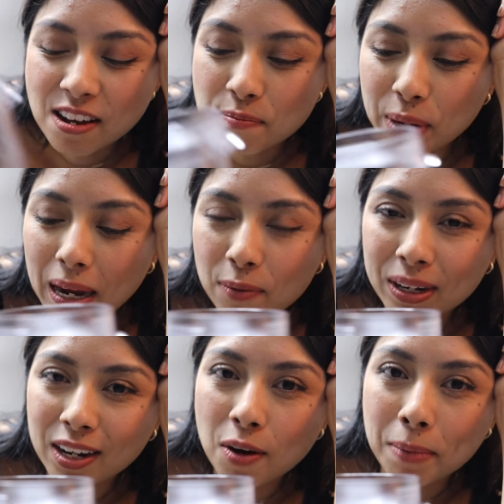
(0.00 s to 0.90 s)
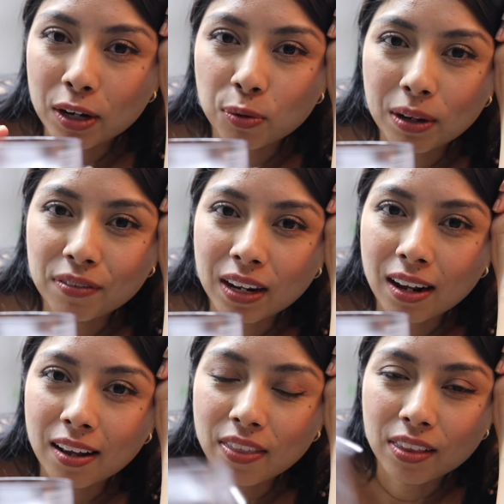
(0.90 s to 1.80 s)
But right now I'm
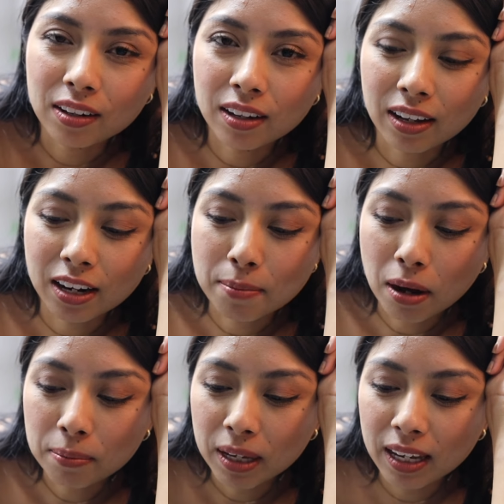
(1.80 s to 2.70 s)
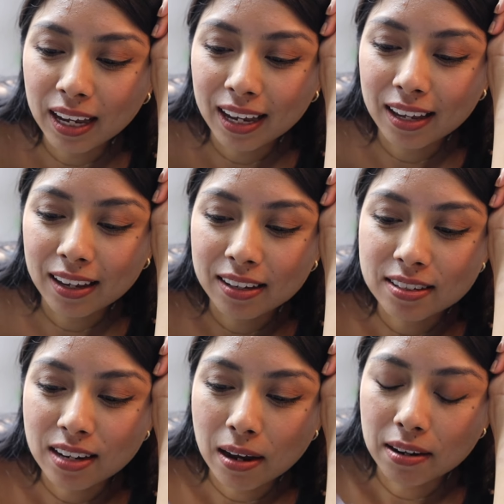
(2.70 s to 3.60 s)
microwaving the edamame
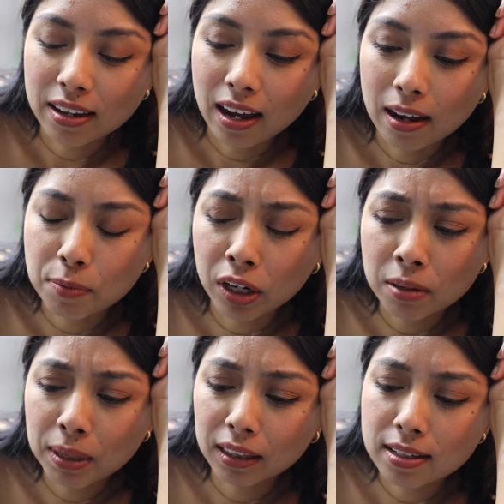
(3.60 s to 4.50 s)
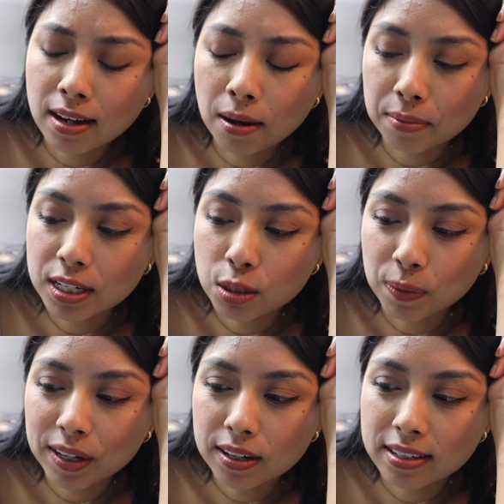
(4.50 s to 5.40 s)
and yeah, I'm not gonna make the hummus
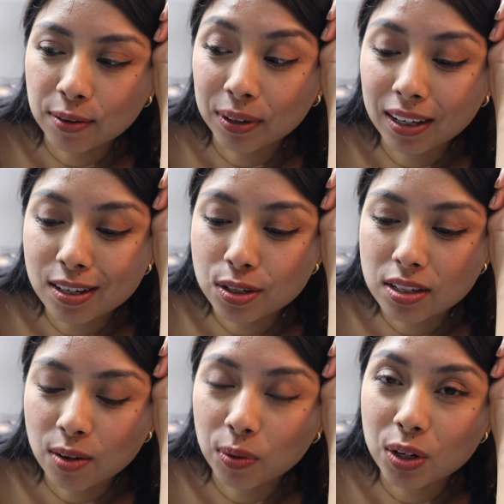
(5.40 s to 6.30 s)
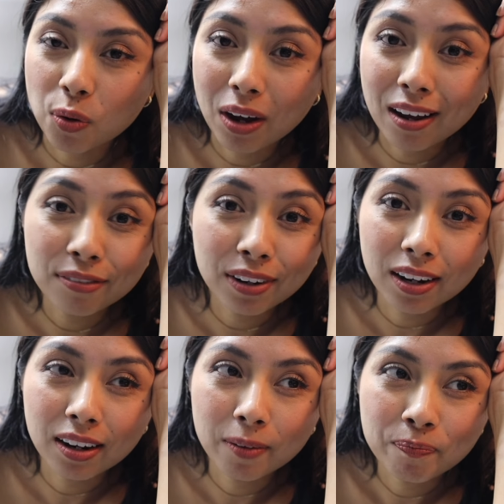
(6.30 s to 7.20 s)
because I realized we don't have
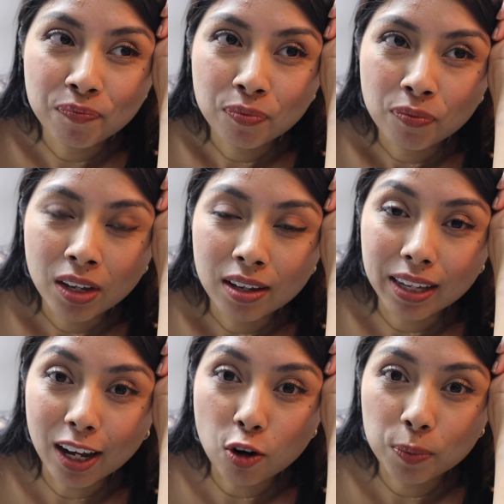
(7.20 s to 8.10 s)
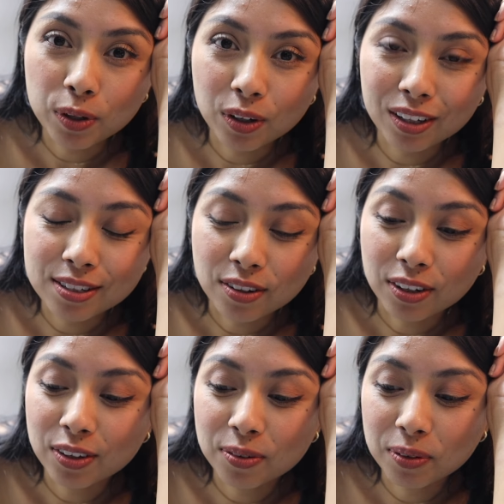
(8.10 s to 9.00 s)
a can opener because our
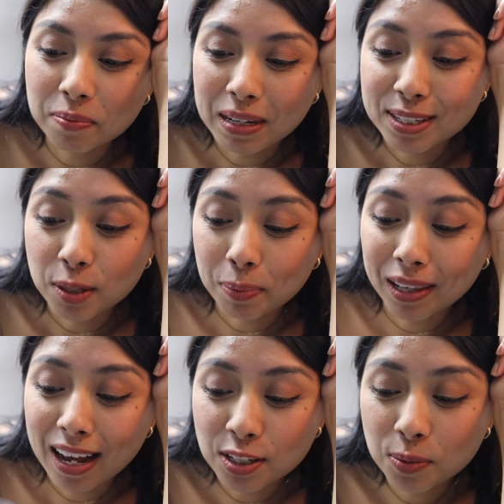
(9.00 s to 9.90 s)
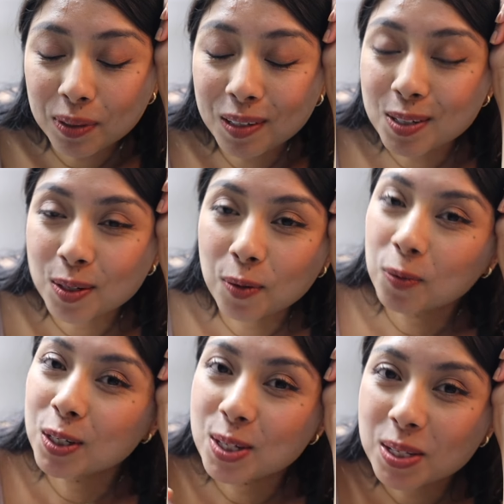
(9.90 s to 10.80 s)
other one messed up last week. So
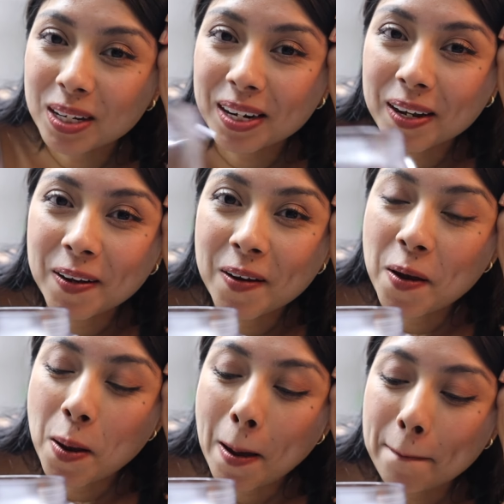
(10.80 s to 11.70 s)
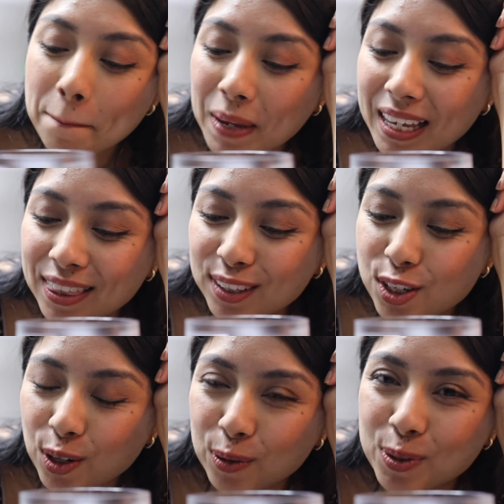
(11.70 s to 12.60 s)
we're just gonna make the
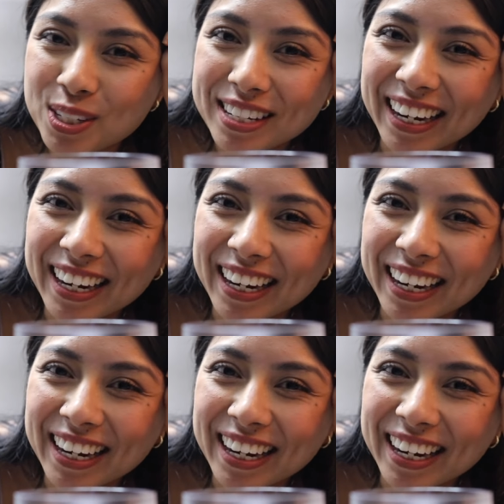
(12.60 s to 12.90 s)
toast.